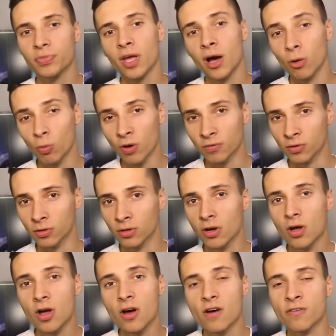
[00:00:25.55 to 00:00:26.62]
However,
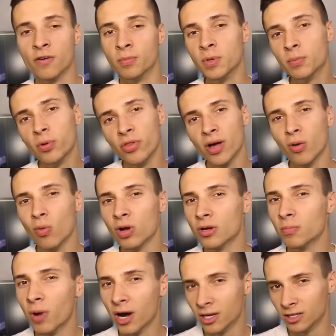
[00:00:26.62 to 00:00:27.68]
for people that want to
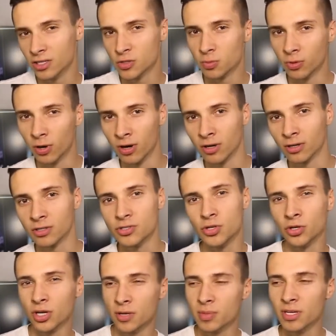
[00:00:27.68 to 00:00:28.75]
buy these products,
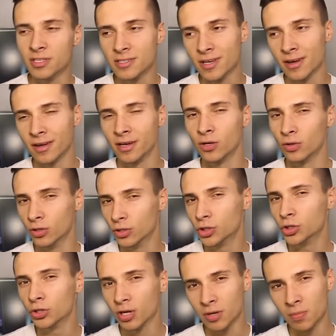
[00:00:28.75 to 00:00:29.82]
you're going to be deciding,
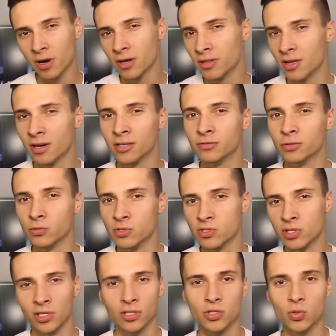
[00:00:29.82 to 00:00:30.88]
should I buy the iPhone
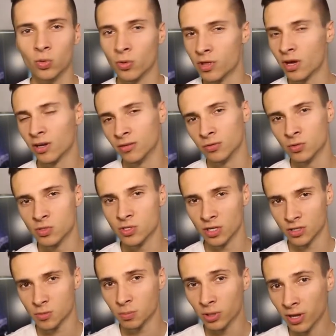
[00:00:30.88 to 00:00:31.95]
6 or the iPhone
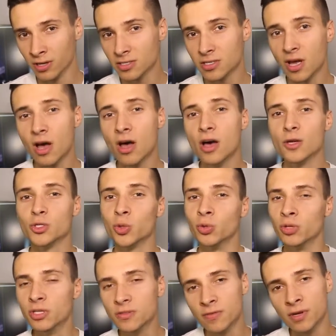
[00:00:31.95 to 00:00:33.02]
6 Plus? So
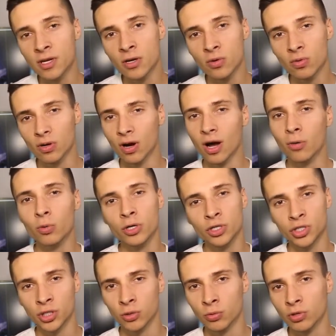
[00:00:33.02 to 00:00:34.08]
in this video, I want to
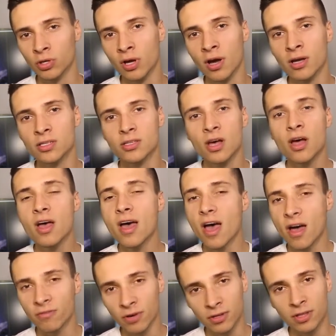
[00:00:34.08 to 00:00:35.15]
share with you guys
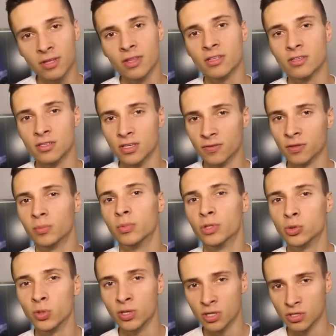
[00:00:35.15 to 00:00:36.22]
everything that's different
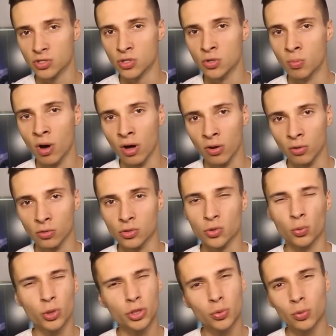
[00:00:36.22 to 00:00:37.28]
between these two models,
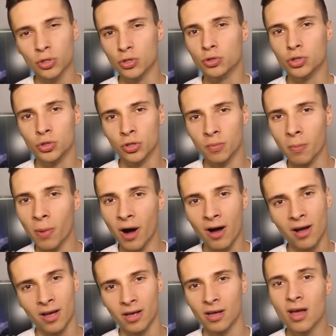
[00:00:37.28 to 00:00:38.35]
which one you should
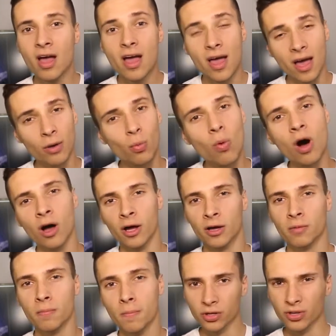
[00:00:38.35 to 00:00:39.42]
buy and
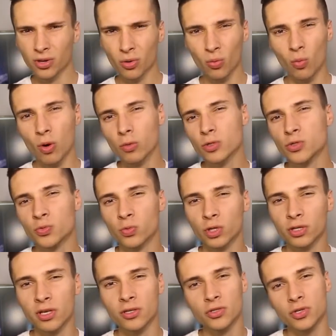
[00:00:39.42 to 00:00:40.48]
why. You know, what was
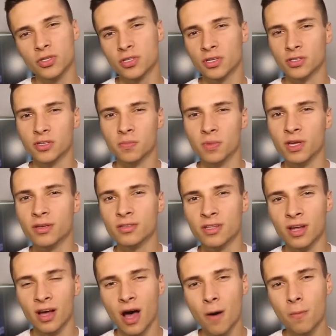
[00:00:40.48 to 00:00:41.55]
really interesting to me is
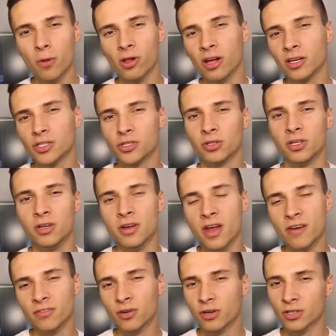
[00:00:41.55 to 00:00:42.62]
that Apple actually
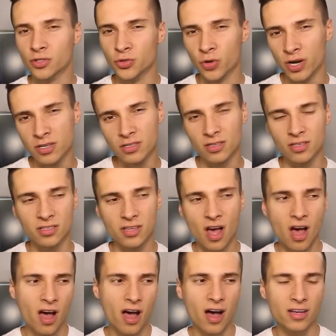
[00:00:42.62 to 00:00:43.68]
never addressed us
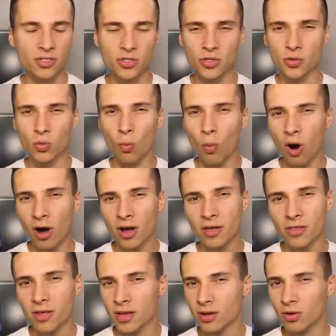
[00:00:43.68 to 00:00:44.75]
as to why
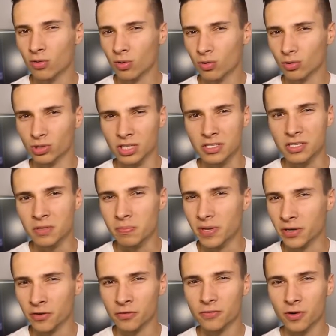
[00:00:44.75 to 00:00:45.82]
they are releasing
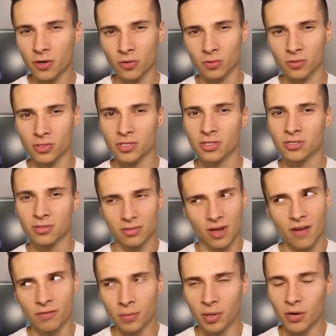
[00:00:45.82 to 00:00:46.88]
bigger phones. And
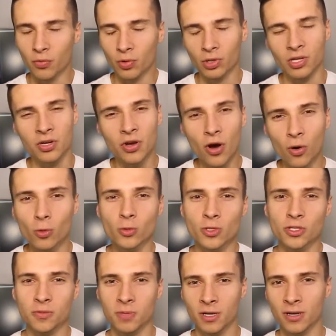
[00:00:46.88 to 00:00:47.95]
everybody really knows
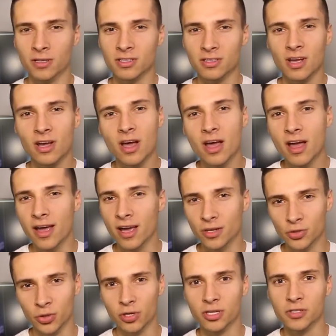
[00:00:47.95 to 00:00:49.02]
it's because
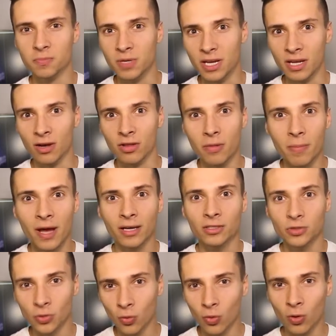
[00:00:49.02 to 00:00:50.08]
Android is beating on the
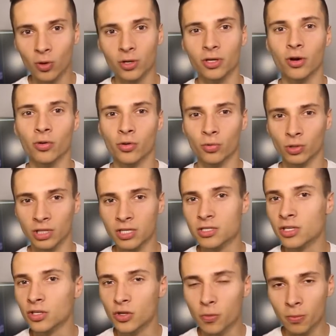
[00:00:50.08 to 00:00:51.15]
back door. You know, they're
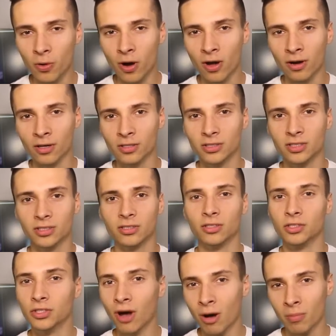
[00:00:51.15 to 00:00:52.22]
releasing new products, they're
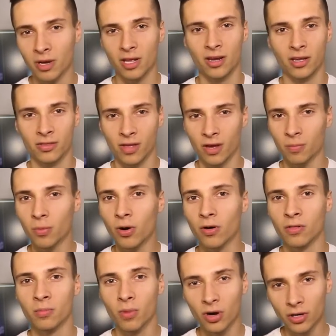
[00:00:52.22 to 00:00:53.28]
dominating that part
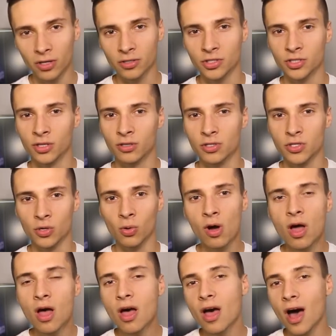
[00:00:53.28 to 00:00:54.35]
of the market share. So
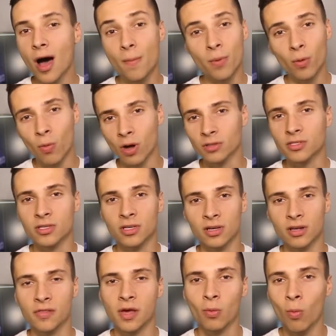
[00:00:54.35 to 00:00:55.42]
Apple wants in
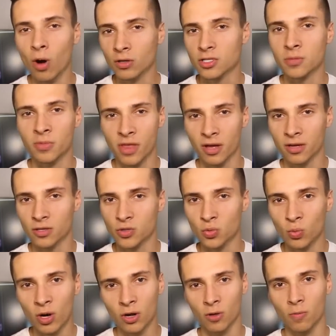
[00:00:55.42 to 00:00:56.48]
and they want some of that as
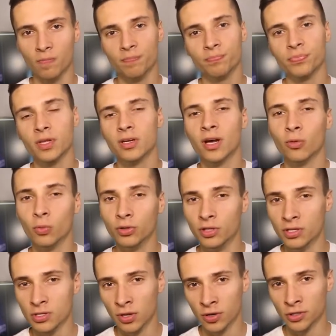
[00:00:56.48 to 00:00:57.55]
well. Now with
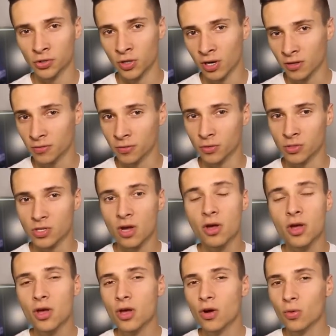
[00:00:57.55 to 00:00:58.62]
these larger iPhones,
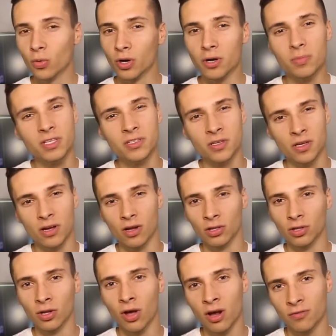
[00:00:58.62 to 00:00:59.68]
we're going to be seeing a
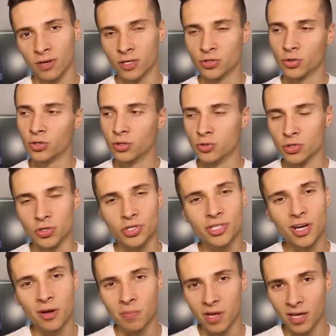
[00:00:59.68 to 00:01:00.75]
lot of Android users
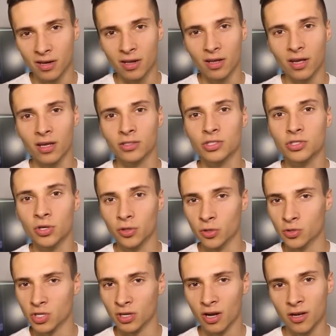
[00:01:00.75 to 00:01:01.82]
come in and start
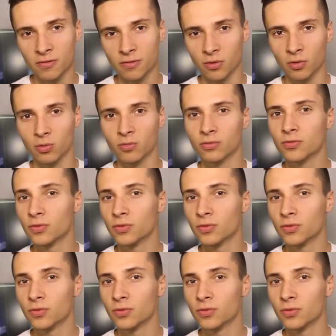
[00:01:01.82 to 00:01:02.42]
using iPhone.